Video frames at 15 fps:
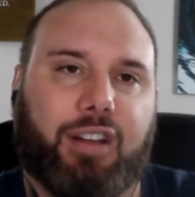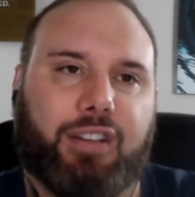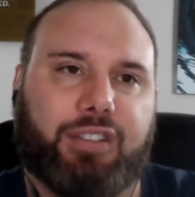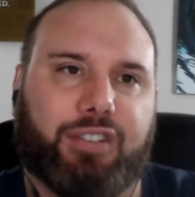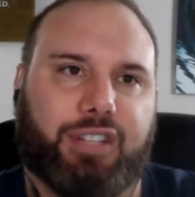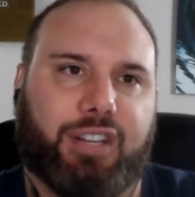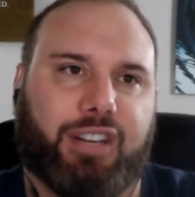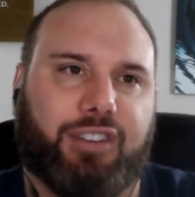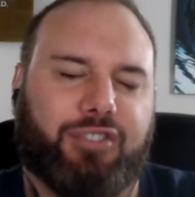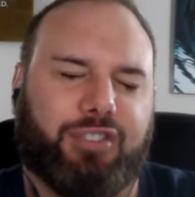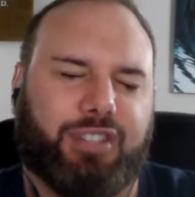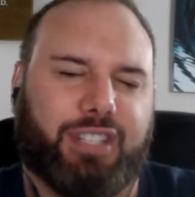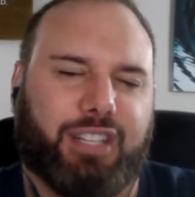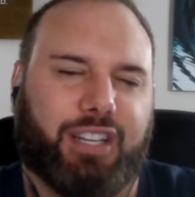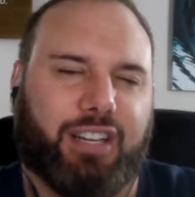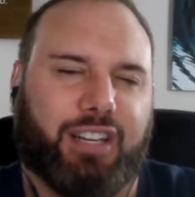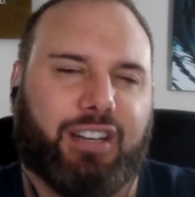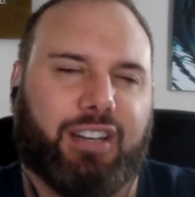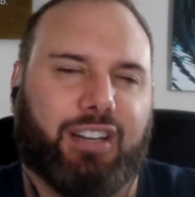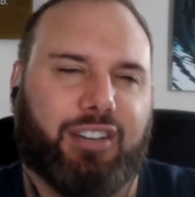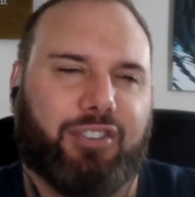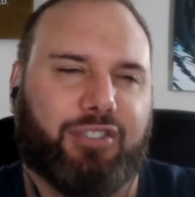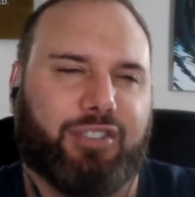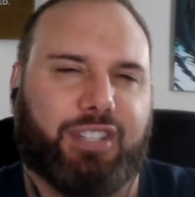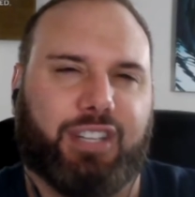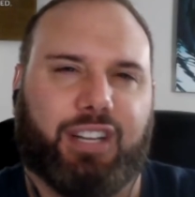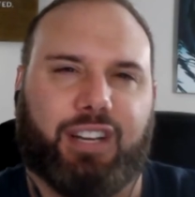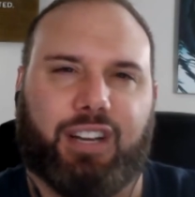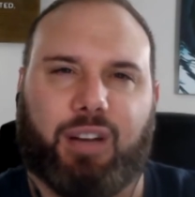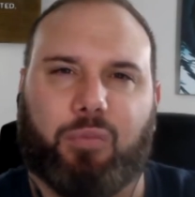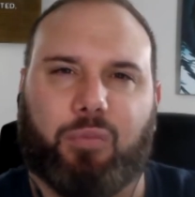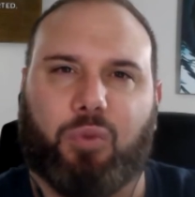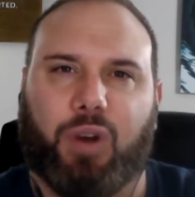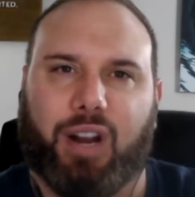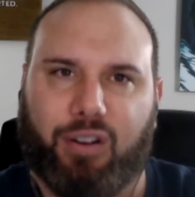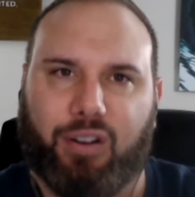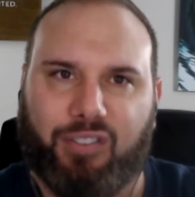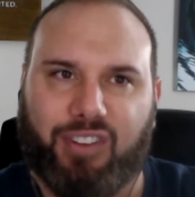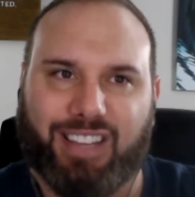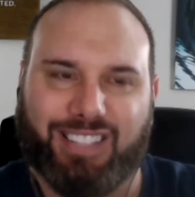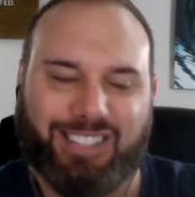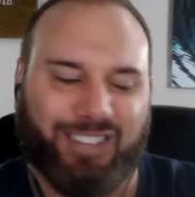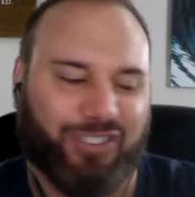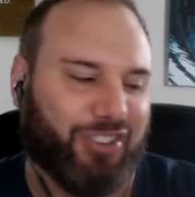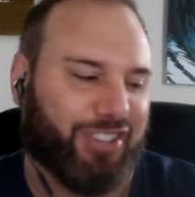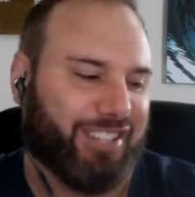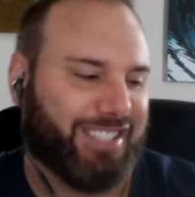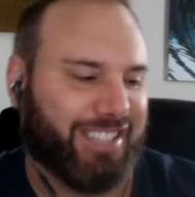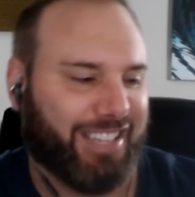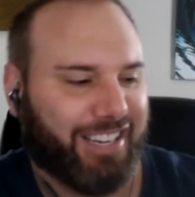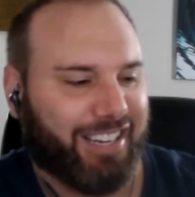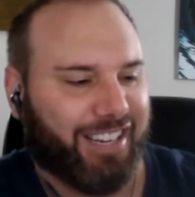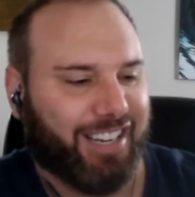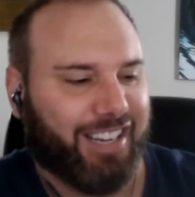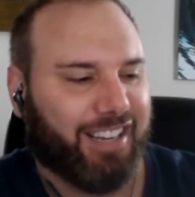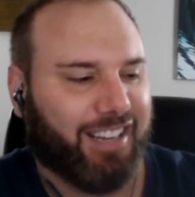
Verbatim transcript: So okay. it's an interesting, interesting um, way to invest in real estate.